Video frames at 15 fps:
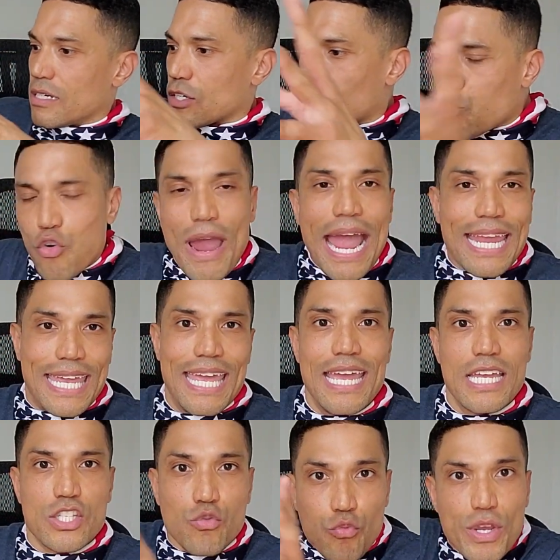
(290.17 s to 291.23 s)

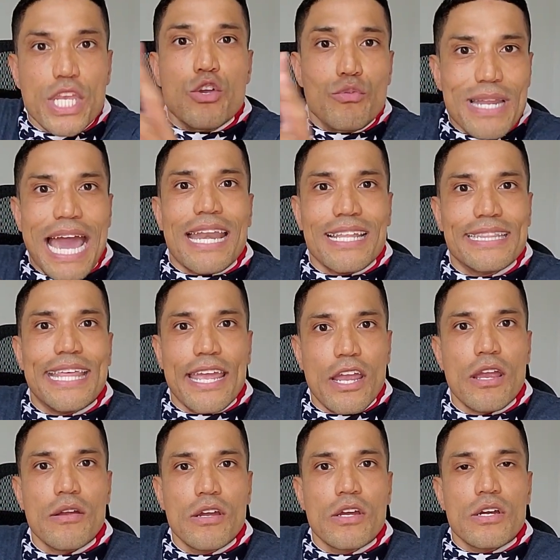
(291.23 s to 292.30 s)
crackheads reunited
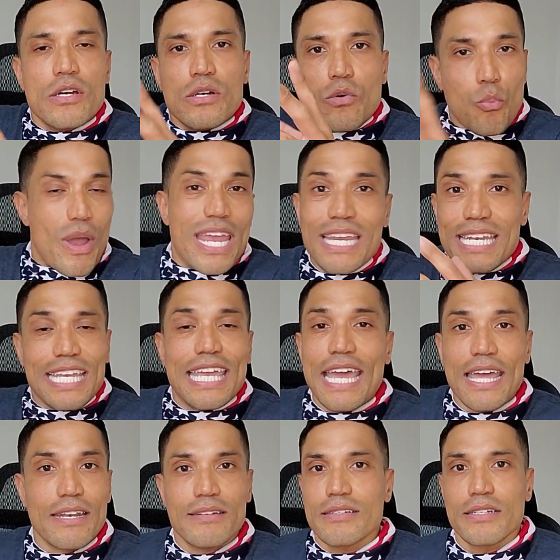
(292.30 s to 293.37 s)
there, waiting to
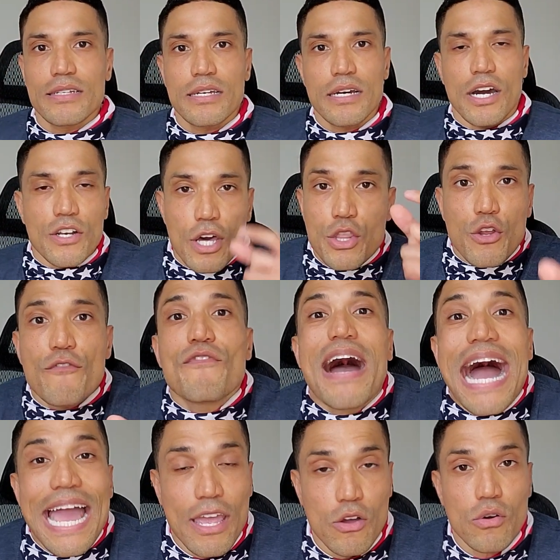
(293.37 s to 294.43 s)
get another
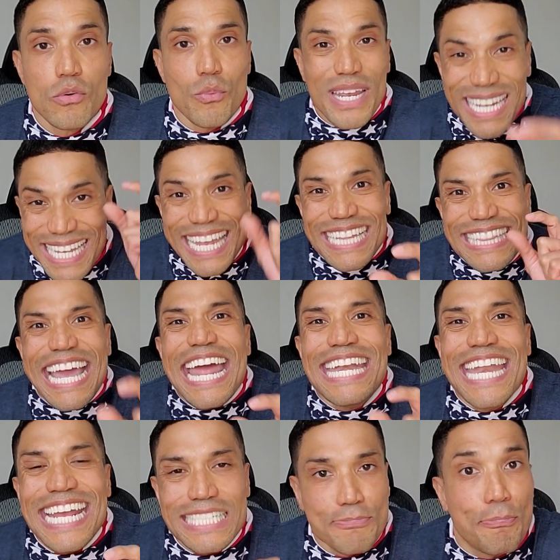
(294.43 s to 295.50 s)
vial, waiting to get that
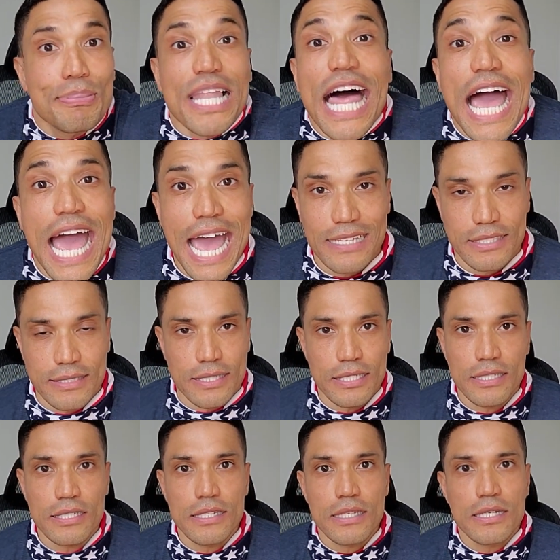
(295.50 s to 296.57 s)
next blast.
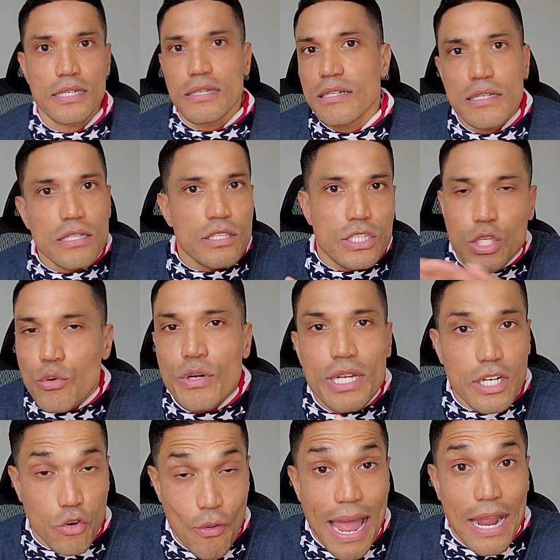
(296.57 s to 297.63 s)
They're in the
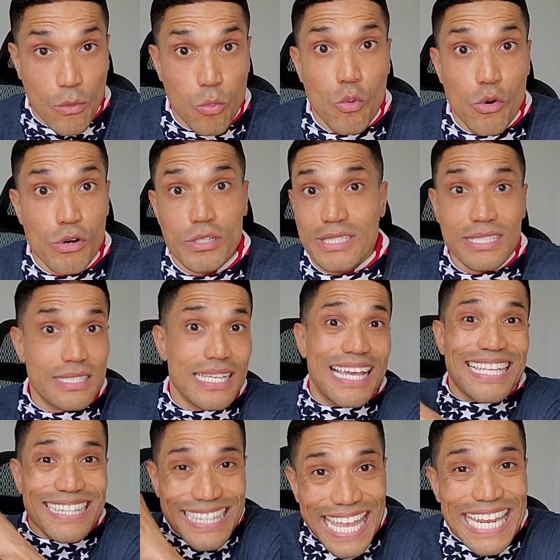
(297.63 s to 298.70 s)
crack wars. This is
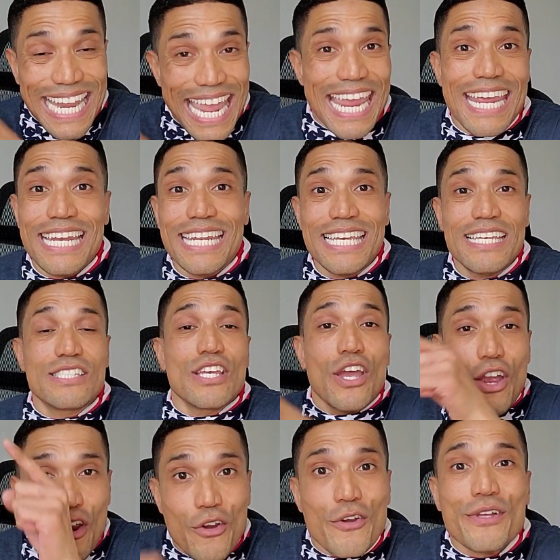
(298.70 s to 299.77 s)
late 80s,
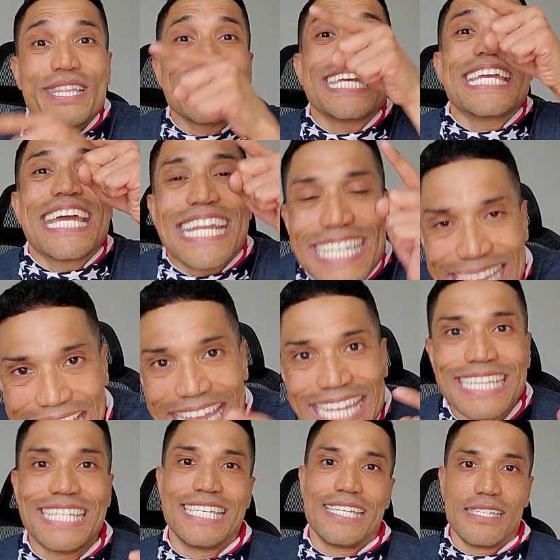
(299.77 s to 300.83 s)
early
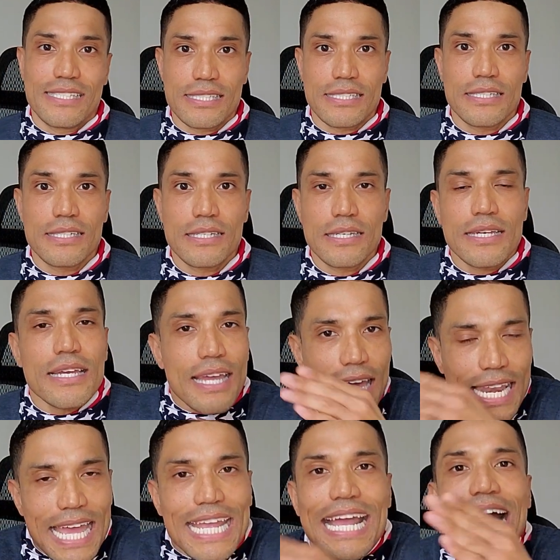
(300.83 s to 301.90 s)
90s.
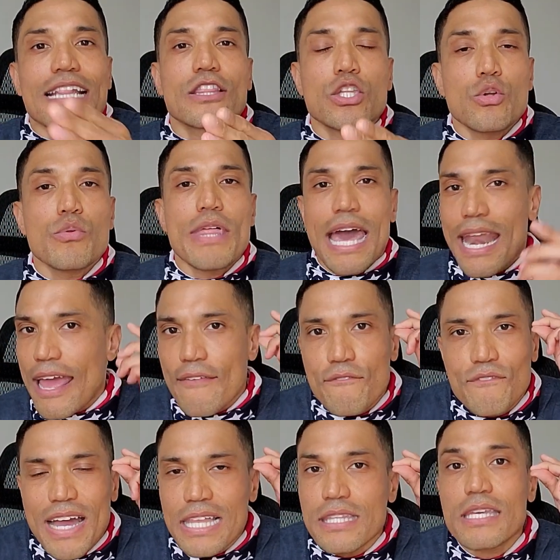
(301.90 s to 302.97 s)
And I got through that. I
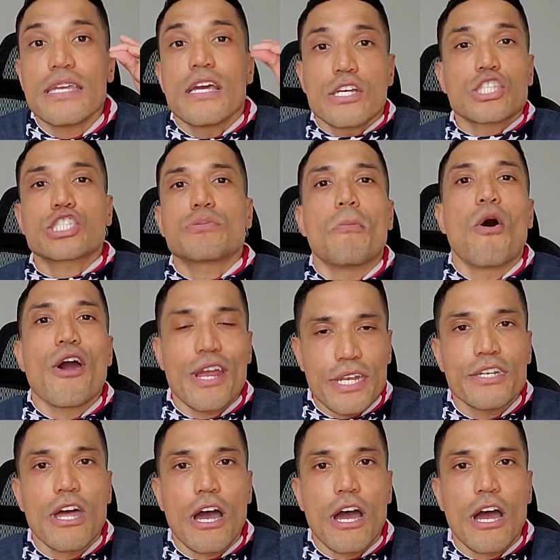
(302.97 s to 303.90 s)
finally smartened